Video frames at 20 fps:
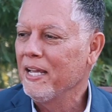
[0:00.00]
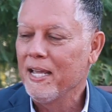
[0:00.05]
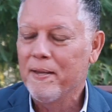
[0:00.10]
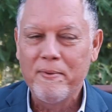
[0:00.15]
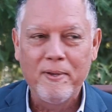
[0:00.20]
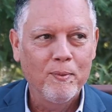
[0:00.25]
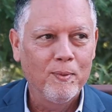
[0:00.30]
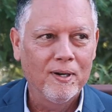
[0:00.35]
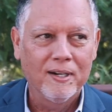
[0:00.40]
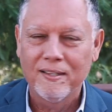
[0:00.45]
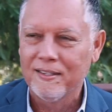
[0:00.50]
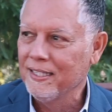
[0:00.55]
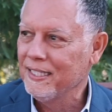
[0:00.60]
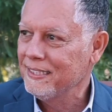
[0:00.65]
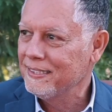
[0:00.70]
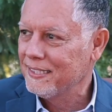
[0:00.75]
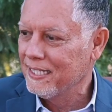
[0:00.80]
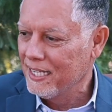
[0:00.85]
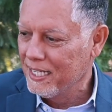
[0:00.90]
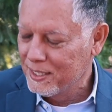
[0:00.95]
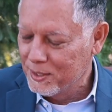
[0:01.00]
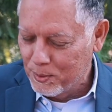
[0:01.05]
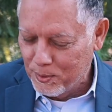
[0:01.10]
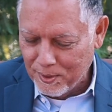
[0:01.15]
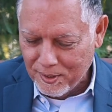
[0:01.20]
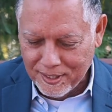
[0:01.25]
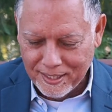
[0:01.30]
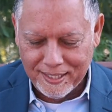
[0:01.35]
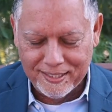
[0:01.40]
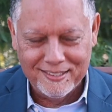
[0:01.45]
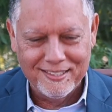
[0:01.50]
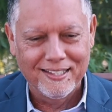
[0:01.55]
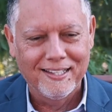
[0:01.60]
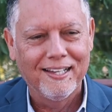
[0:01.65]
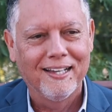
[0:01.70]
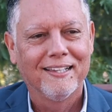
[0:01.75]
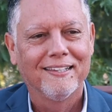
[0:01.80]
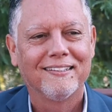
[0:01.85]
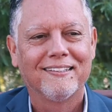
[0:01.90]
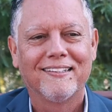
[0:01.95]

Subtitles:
Maybe one of these days we'll get together.